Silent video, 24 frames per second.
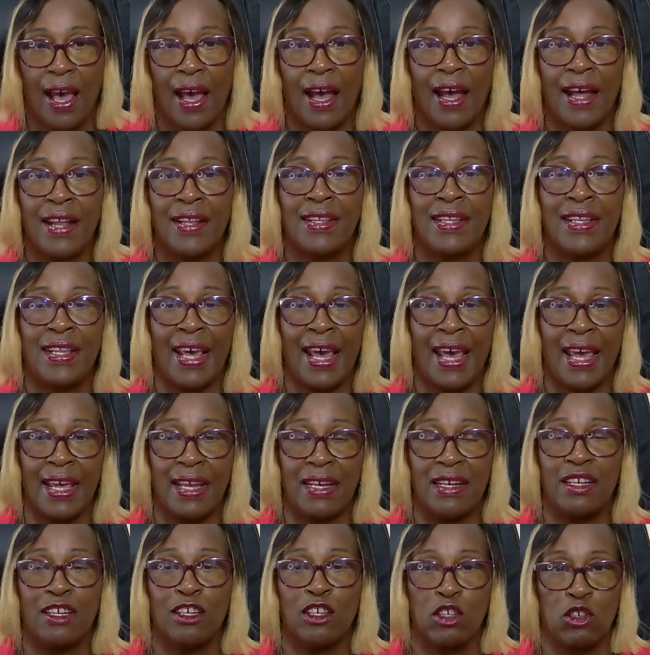and
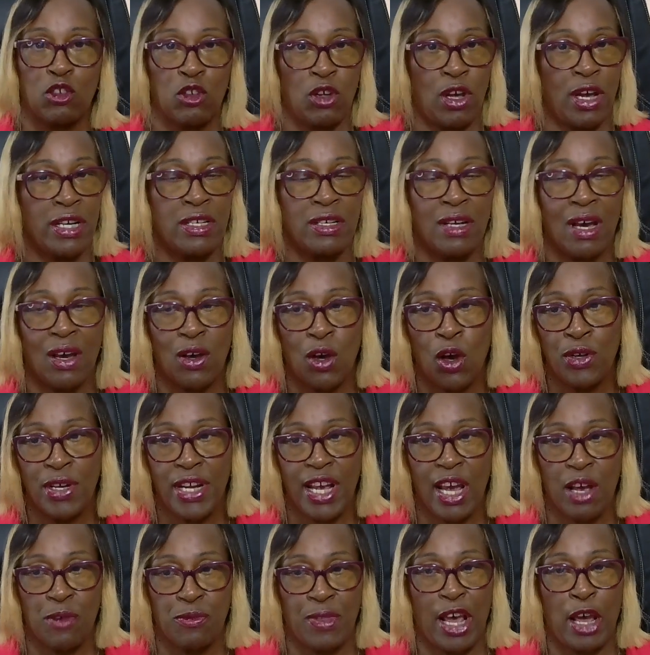then, and only
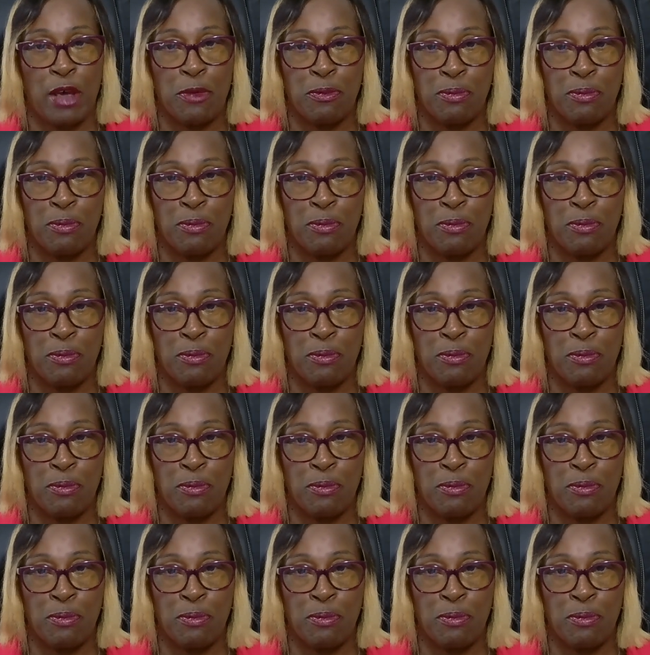have that